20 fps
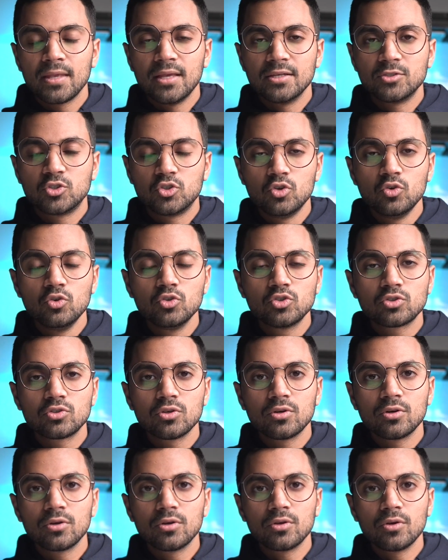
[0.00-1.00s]
is
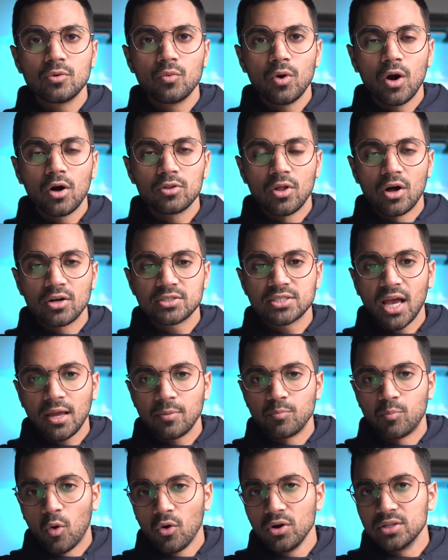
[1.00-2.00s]
used
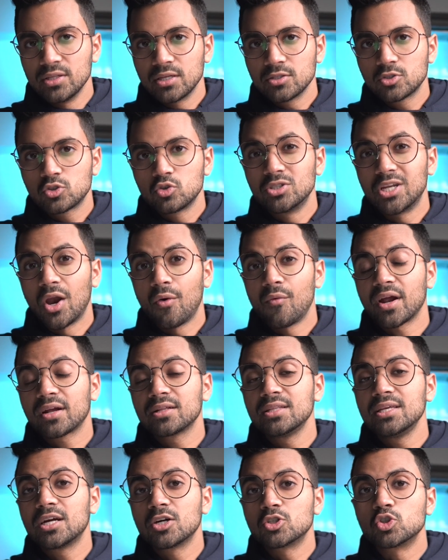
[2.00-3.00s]
alongside boiling to
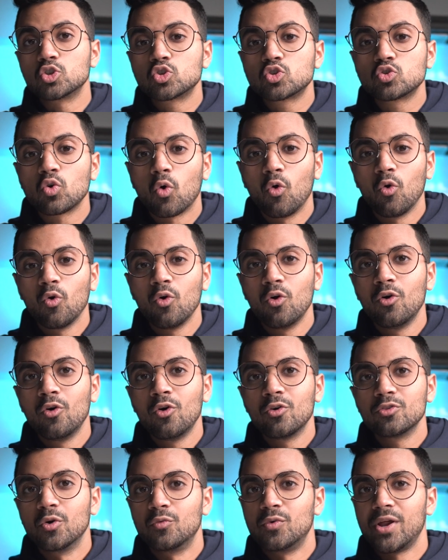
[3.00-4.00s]
directly control
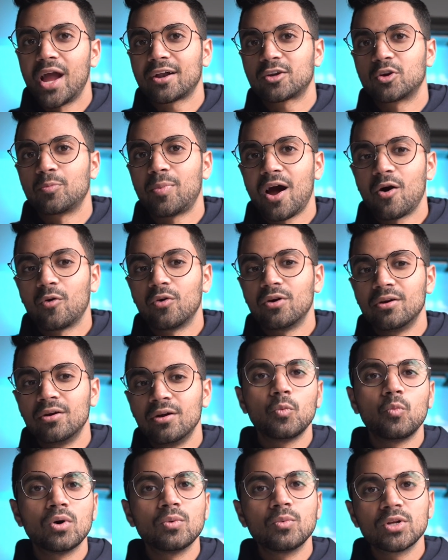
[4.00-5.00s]
the reactor power.
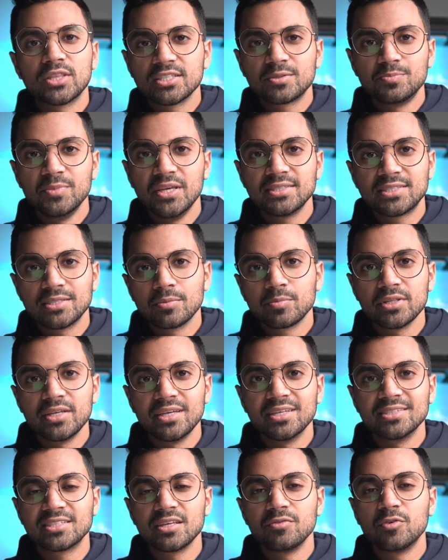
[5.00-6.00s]
What, what, this means
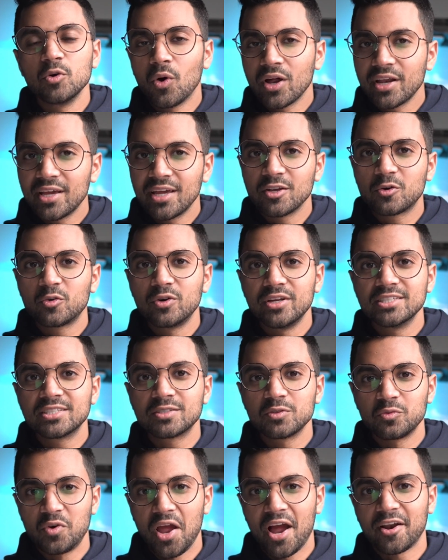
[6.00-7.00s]
simply is if you want to
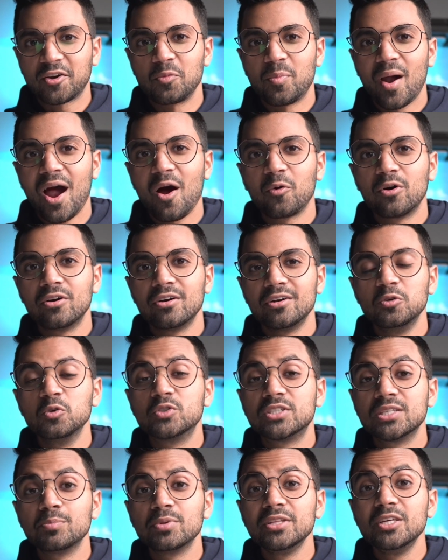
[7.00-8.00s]
increase reactor power,
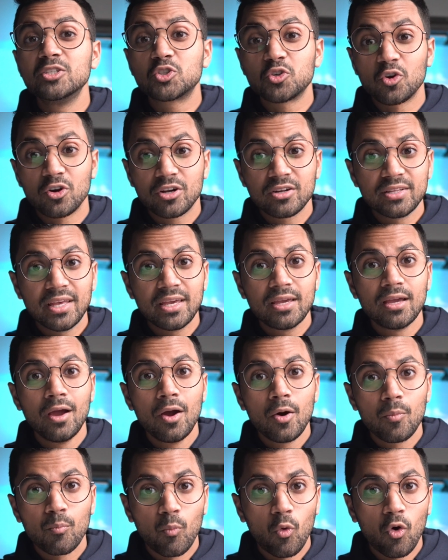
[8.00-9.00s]
you simply circulate
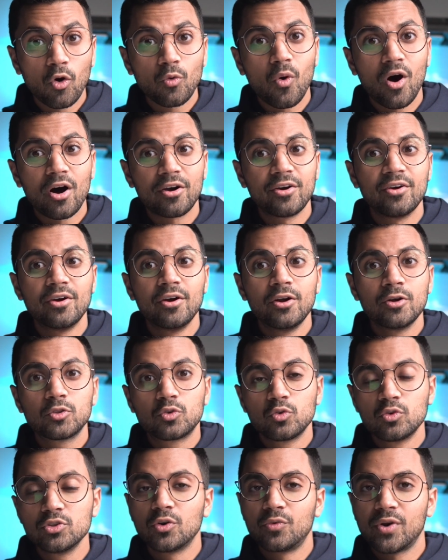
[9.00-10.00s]
more water
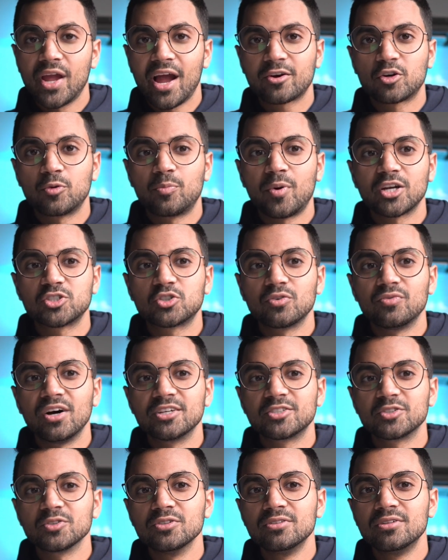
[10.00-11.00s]
through the reactor pressure
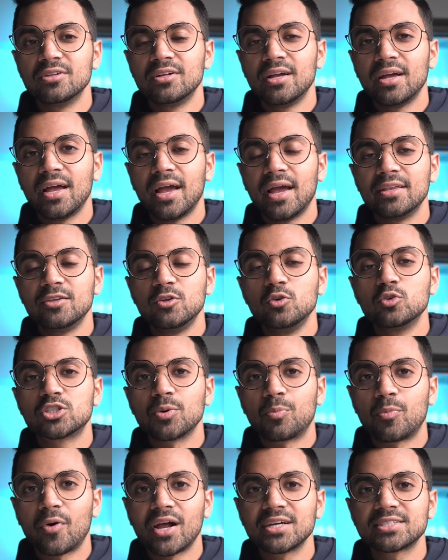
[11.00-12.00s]
vessel and you
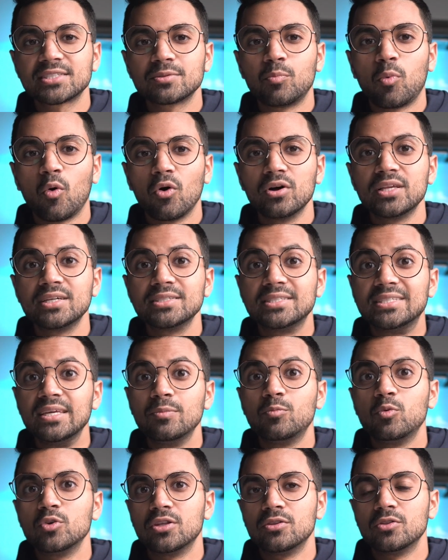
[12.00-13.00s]
suppress boiling
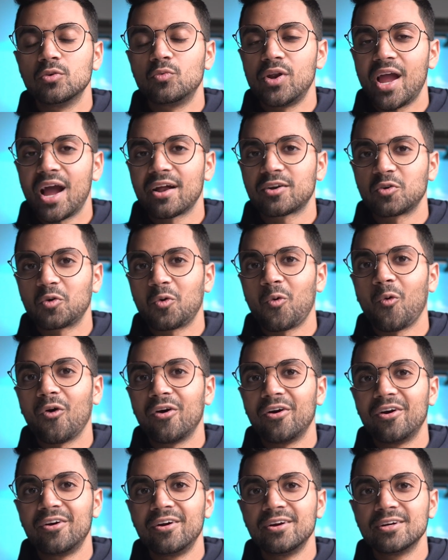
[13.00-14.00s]
deep within the reactor
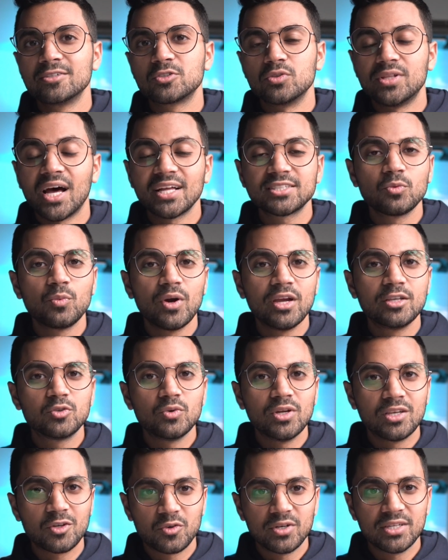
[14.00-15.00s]
core. So that's a way
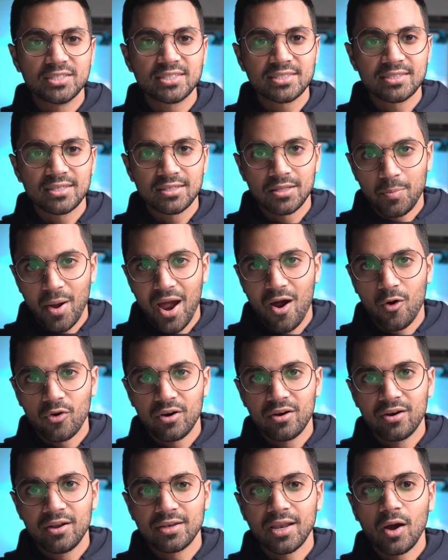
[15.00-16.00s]
to increase the
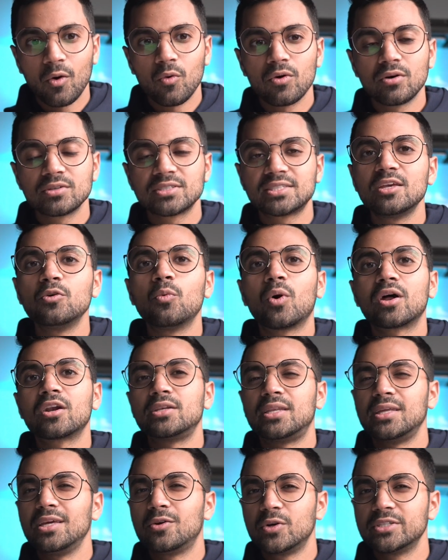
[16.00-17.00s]
power. Now, say you
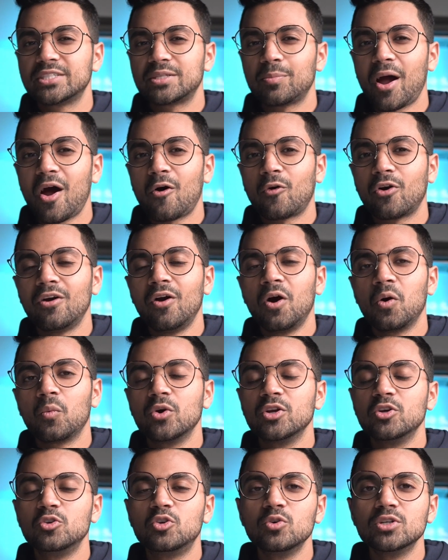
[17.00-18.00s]
wanna decrease the power,
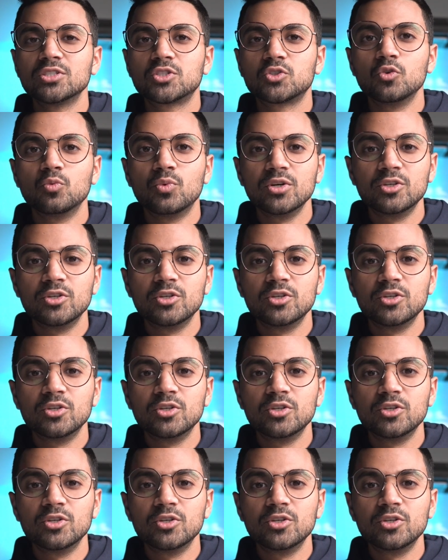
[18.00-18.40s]
what you do is you